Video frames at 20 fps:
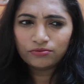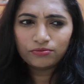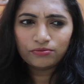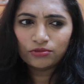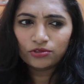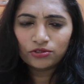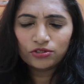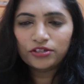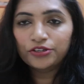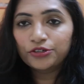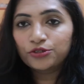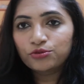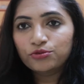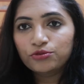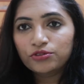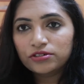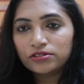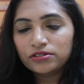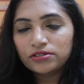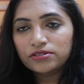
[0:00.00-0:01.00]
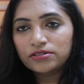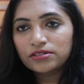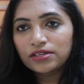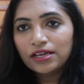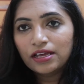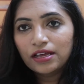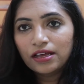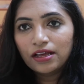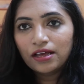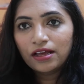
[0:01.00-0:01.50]
mostly 2 years.
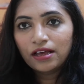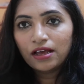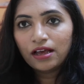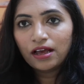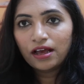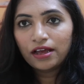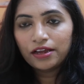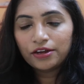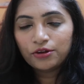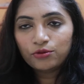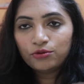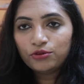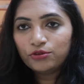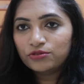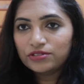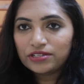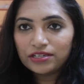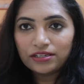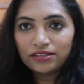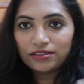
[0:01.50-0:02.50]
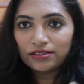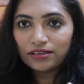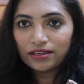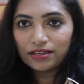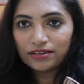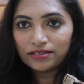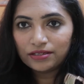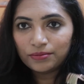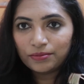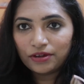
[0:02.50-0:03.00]
I don't use anything
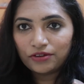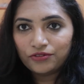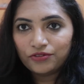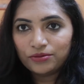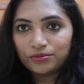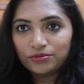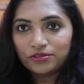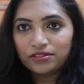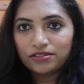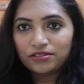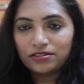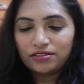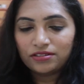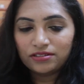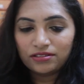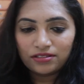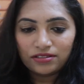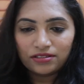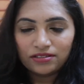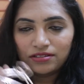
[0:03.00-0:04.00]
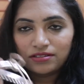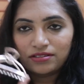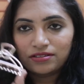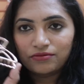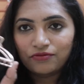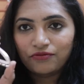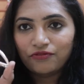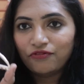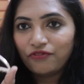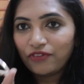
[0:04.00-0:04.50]
else apart from this. This is
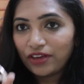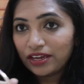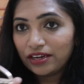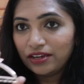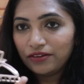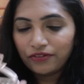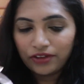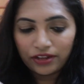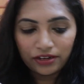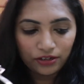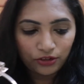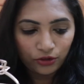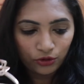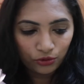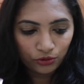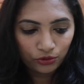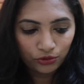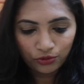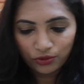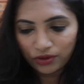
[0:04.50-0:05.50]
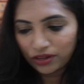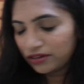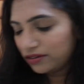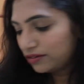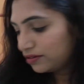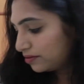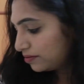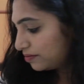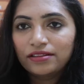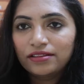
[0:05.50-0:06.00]
very good
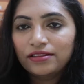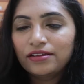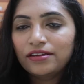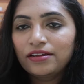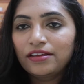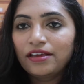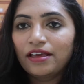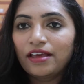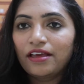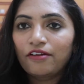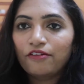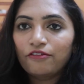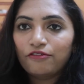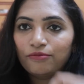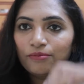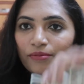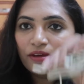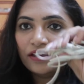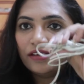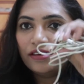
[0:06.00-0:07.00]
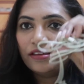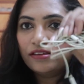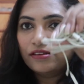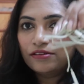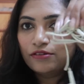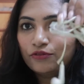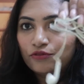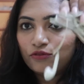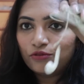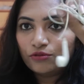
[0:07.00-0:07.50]
one. Then I have my
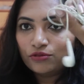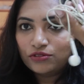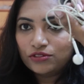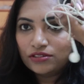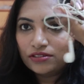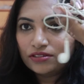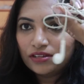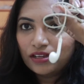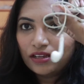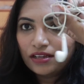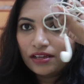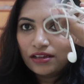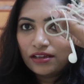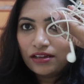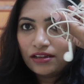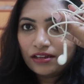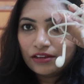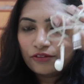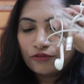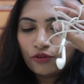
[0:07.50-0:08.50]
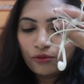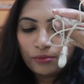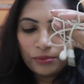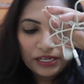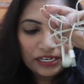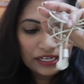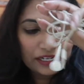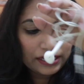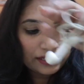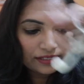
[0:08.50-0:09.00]
earphones, like for
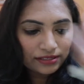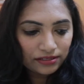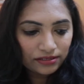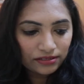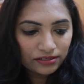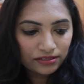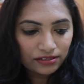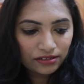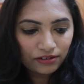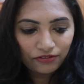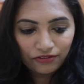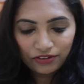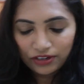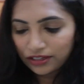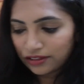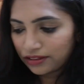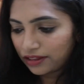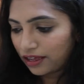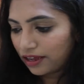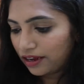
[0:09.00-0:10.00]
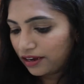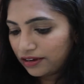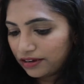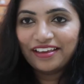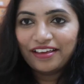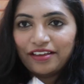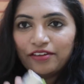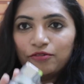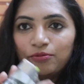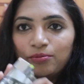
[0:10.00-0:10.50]
meetings and stuff like that. I
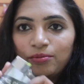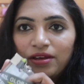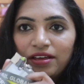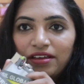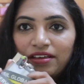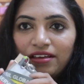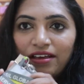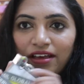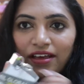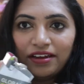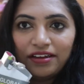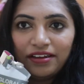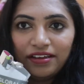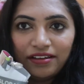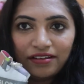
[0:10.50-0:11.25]
have my ID